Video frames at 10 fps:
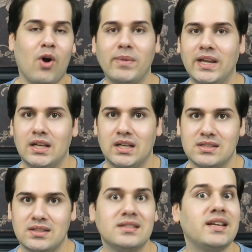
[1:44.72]
foaming
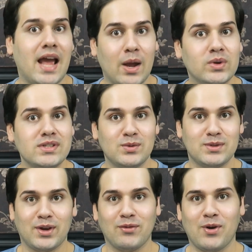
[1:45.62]
cleansers, and I was
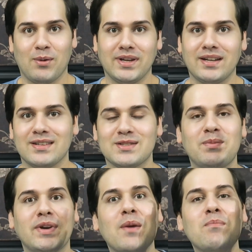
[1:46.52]
using a foaming
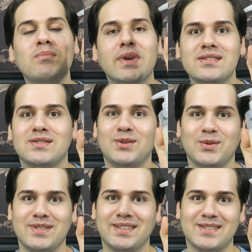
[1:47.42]
cleanser, but I missed
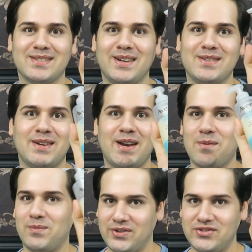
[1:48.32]
using this cleanser and
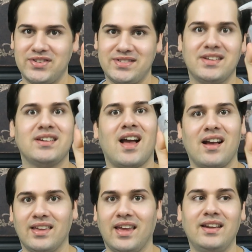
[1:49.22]
I purchased it
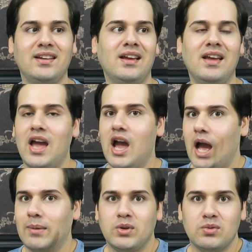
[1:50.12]
again.
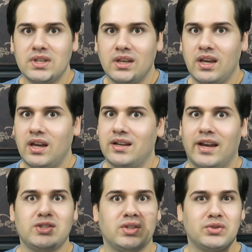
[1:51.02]
I'm using it.
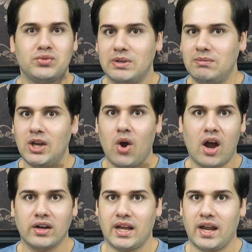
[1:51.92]
It's extremely
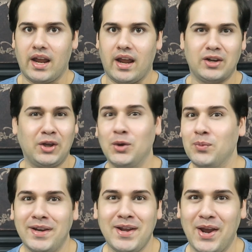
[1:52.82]
hot and
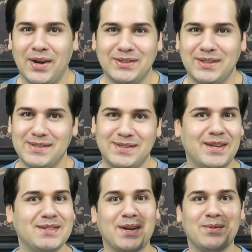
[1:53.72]
humid here these
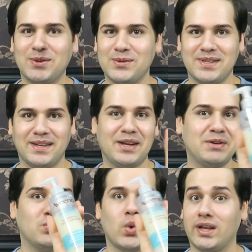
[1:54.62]
days, and I'm using
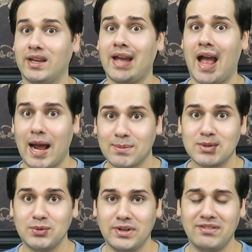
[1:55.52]
it, working
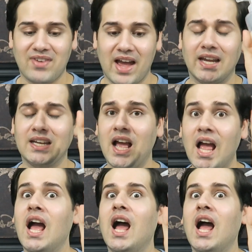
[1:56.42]
absolutely fine.